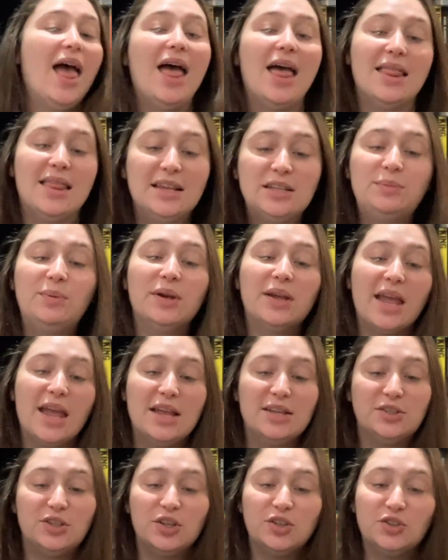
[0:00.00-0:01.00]
This book
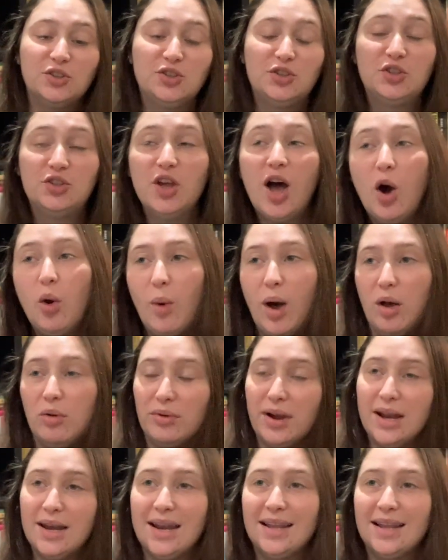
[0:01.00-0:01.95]
is so well written.